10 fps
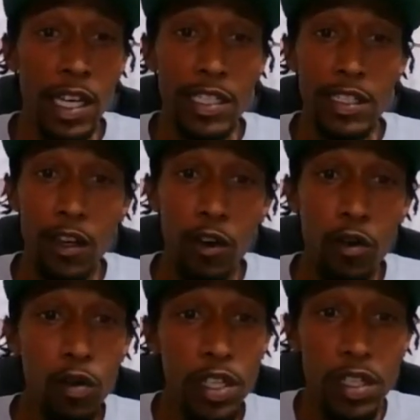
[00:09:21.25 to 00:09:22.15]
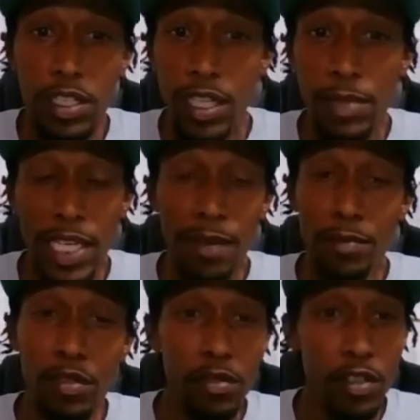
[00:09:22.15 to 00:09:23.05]
So
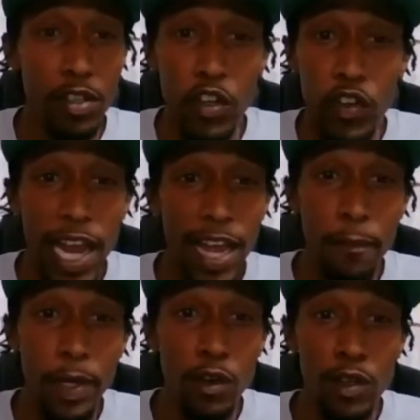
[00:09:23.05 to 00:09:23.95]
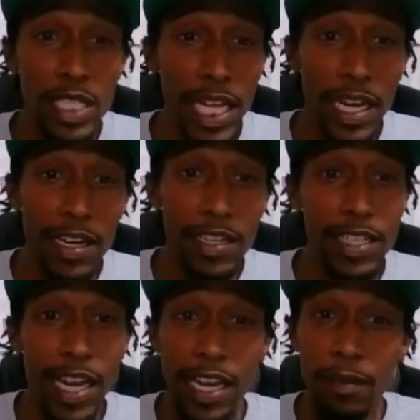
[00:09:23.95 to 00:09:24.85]
sometimes you got to be on stage
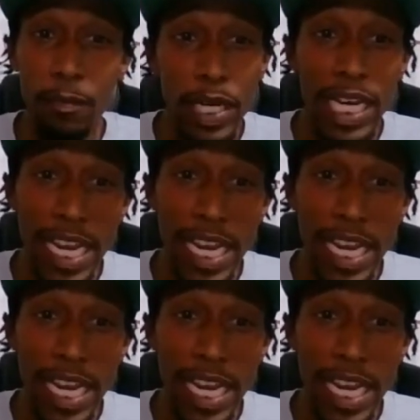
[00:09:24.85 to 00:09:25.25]
and be